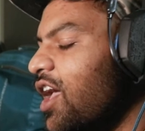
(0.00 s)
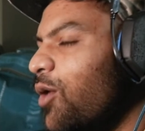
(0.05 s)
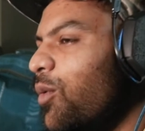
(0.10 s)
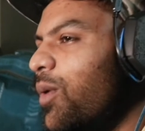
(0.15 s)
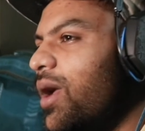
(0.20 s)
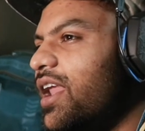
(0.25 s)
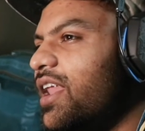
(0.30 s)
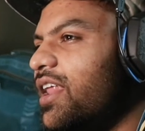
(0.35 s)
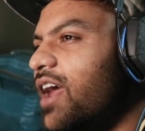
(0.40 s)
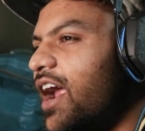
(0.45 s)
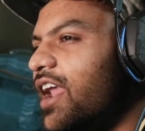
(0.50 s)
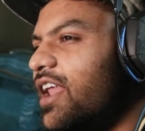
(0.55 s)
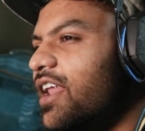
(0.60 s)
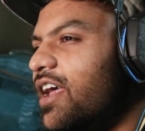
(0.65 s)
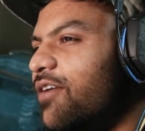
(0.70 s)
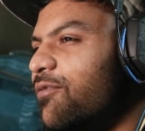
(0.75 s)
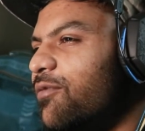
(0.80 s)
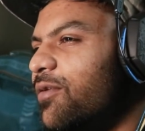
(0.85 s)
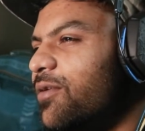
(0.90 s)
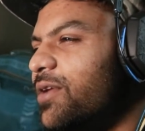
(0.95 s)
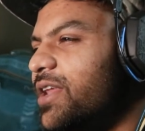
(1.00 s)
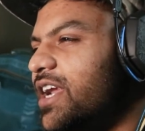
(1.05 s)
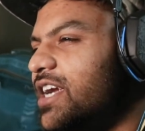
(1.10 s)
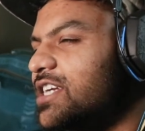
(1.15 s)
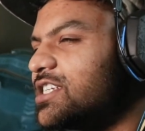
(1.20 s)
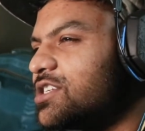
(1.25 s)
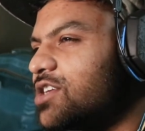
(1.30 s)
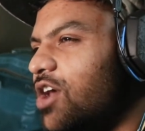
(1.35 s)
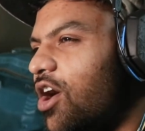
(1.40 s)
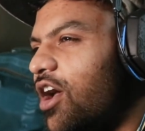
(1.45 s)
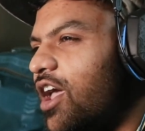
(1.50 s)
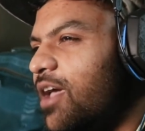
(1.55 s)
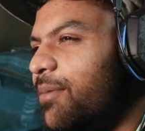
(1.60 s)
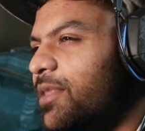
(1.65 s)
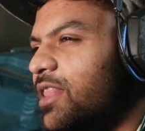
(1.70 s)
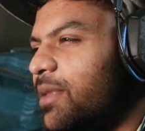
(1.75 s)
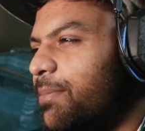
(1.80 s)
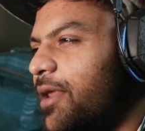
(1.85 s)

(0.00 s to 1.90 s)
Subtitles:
Wait, we did saw him in